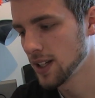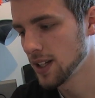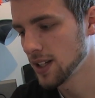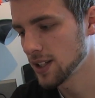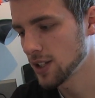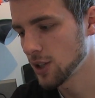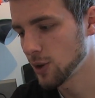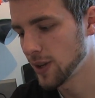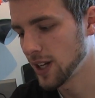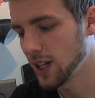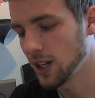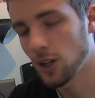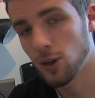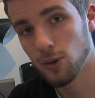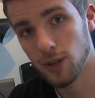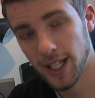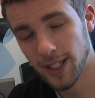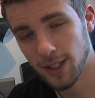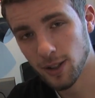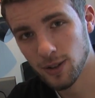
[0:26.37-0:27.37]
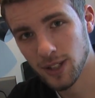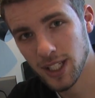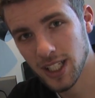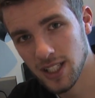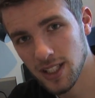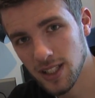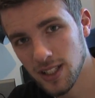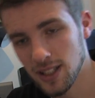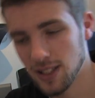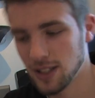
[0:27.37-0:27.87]
So in low light
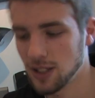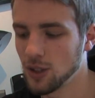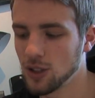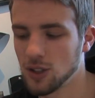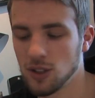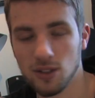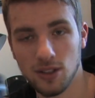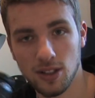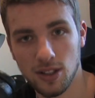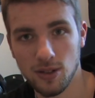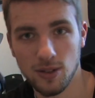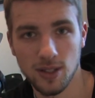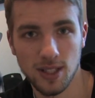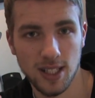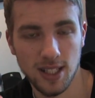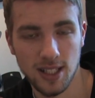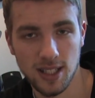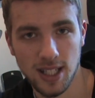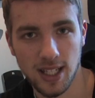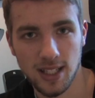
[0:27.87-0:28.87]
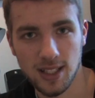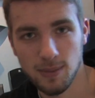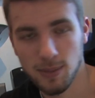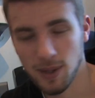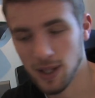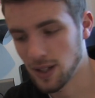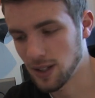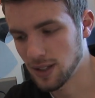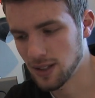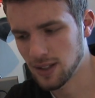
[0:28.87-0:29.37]
conditions you shouldn't use this lens
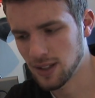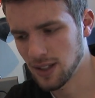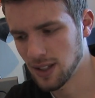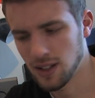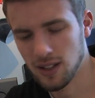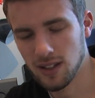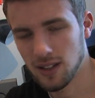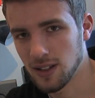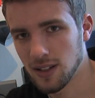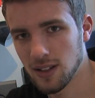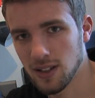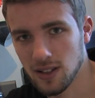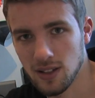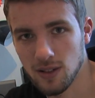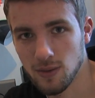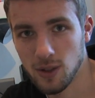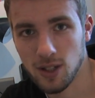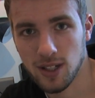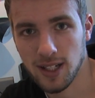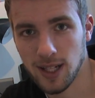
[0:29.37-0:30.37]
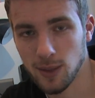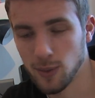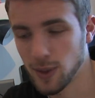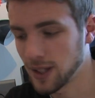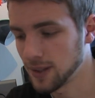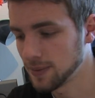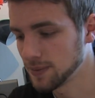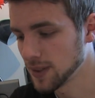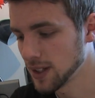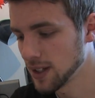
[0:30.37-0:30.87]
because it doesn't work that well.